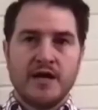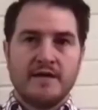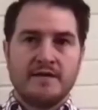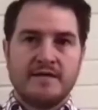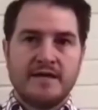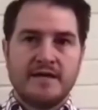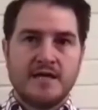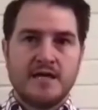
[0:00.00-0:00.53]

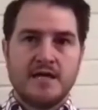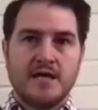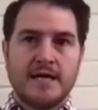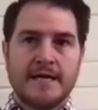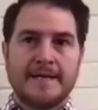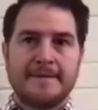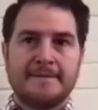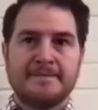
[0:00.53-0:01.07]
The
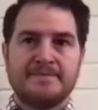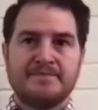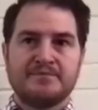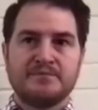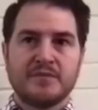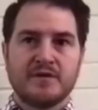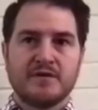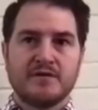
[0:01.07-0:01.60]

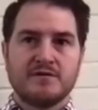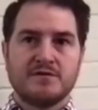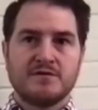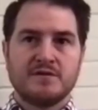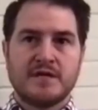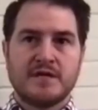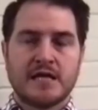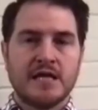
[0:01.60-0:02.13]

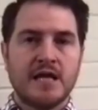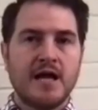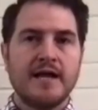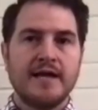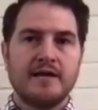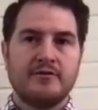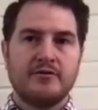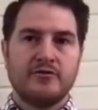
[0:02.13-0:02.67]

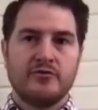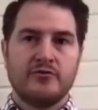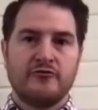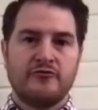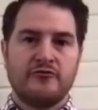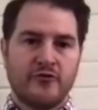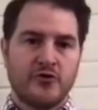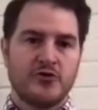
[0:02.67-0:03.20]
client
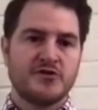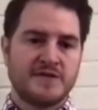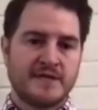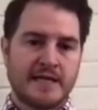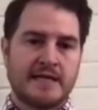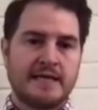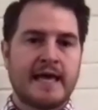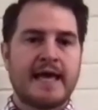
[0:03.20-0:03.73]
first
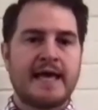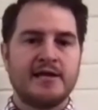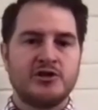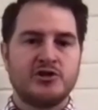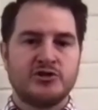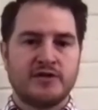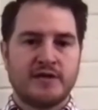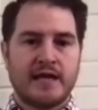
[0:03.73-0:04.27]

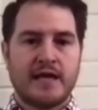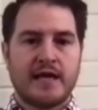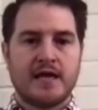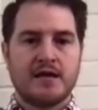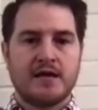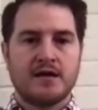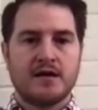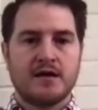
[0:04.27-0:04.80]
engaged
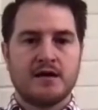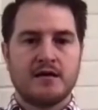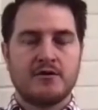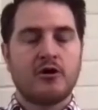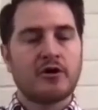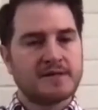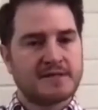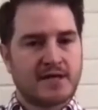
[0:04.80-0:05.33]
an
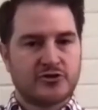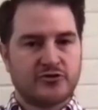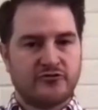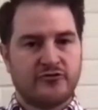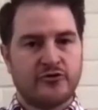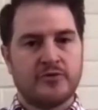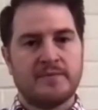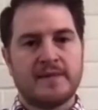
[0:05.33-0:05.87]
architecture
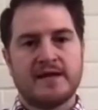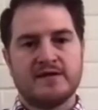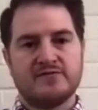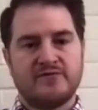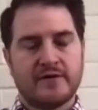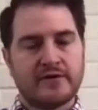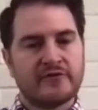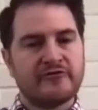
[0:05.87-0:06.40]
firm that is
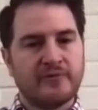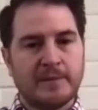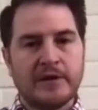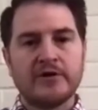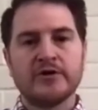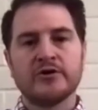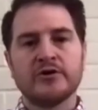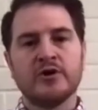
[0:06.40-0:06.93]
very
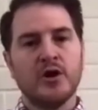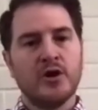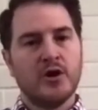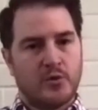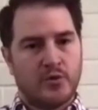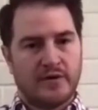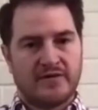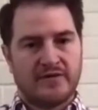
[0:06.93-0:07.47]
familiar
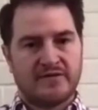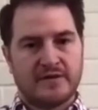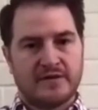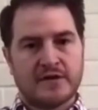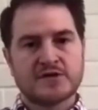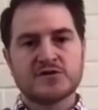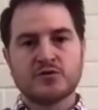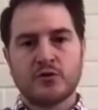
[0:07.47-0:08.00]
with
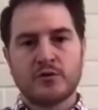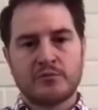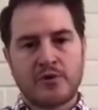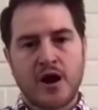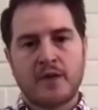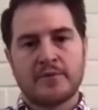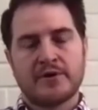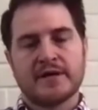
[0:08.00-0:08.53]
historic
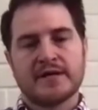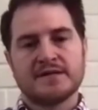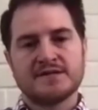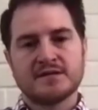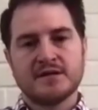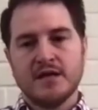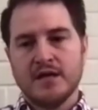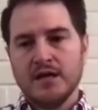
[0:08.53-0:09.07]

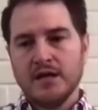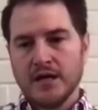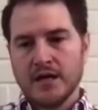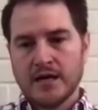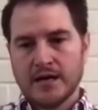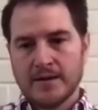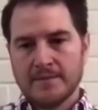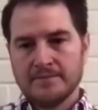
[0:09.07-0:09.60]
properties,
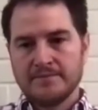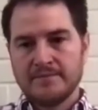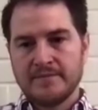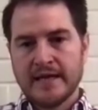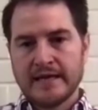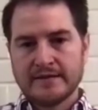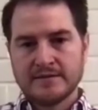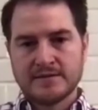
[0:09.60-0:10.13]

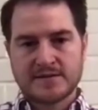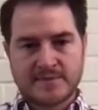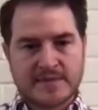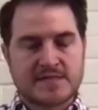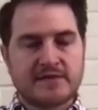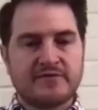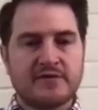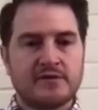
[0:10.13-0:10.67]
and
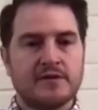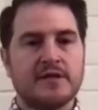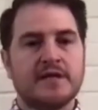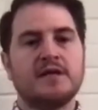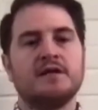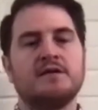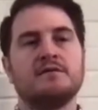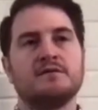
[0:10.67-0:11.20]

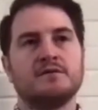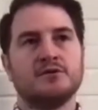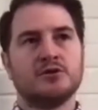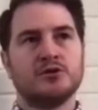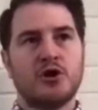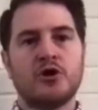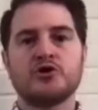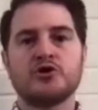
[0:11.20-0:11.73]
specifically
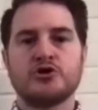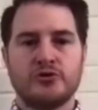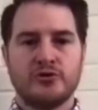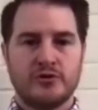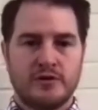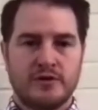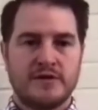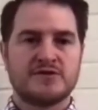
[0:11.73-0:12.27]

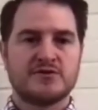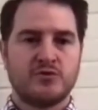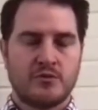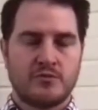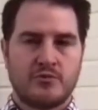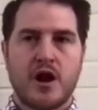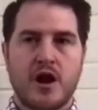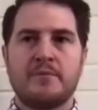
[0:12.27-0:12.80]
larger
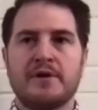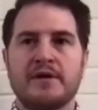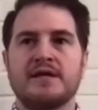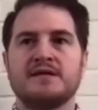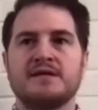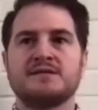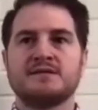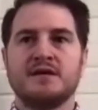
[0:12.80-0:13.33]
historic
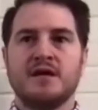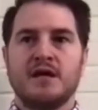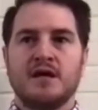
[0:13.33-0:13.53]
properties